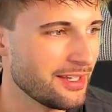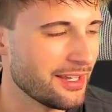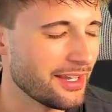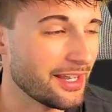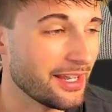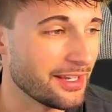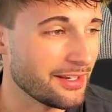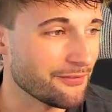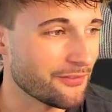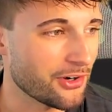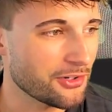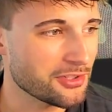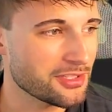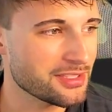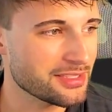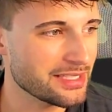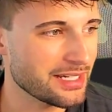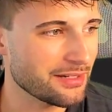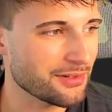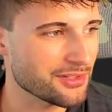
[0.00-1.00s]
And
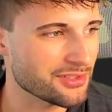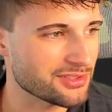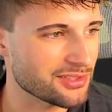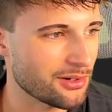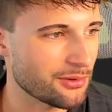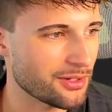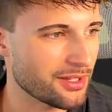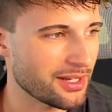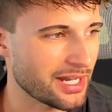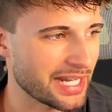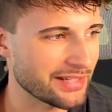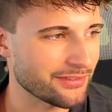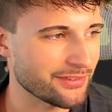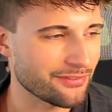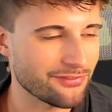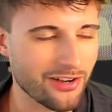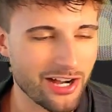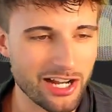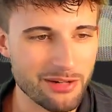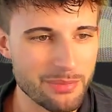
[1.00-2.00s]
versus Arizona, I have a
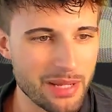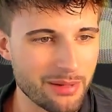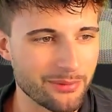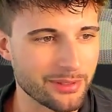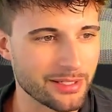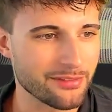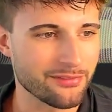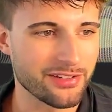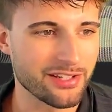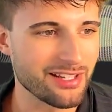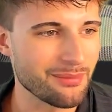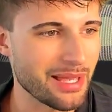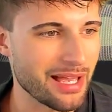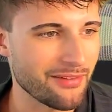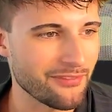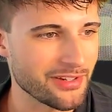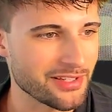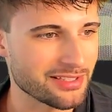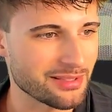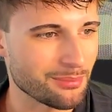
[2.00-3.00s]
fond memory of him
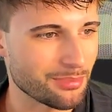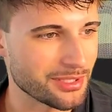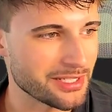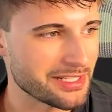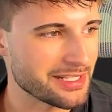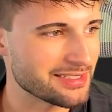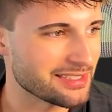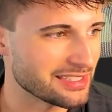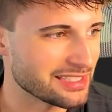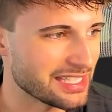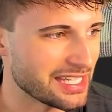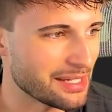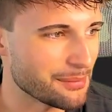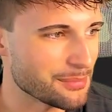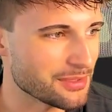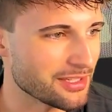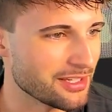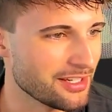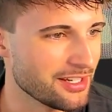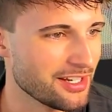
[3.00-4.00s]
having some pretty decent
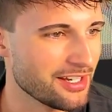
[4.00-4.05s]
games